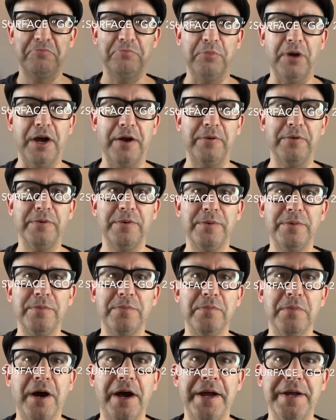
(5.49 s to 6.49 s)

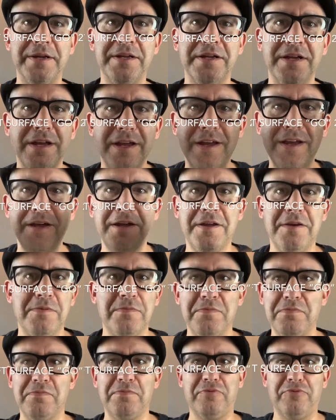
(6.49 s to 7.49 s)
my
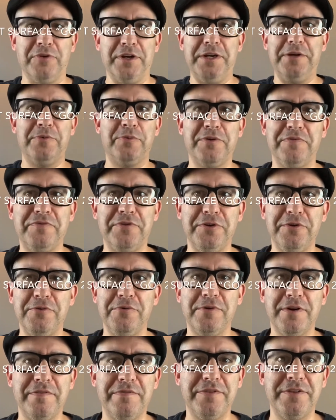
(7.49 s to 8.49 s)

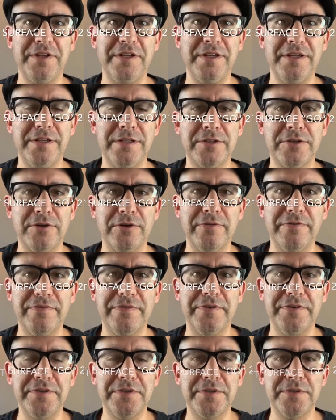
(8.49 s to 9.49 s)
pre-review of the
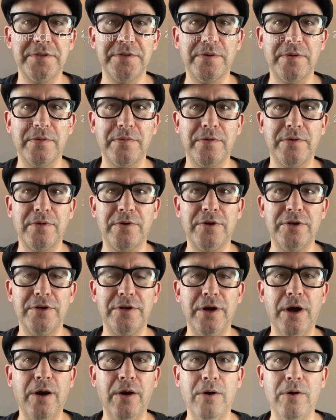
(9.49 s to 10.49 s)
Surface
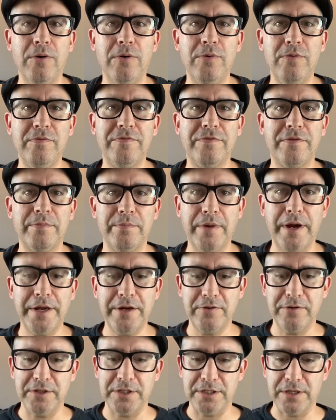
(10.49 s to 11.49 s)
Go from
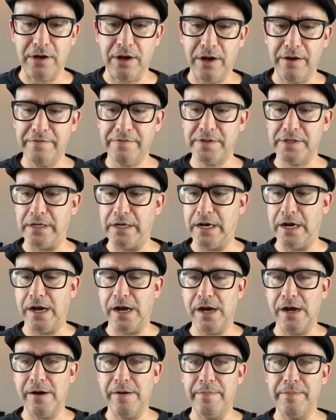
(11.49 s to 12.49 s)
Microsoft.
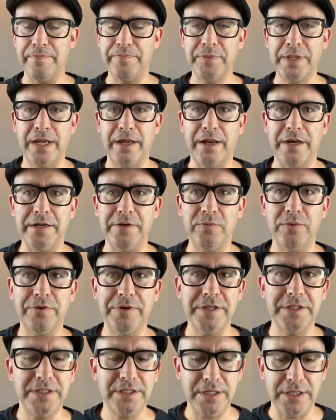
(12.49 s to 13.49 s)
I didn't
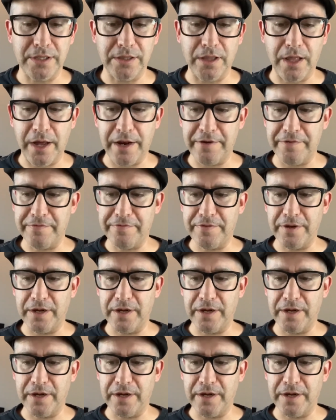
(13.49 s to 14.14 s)
really see a lot of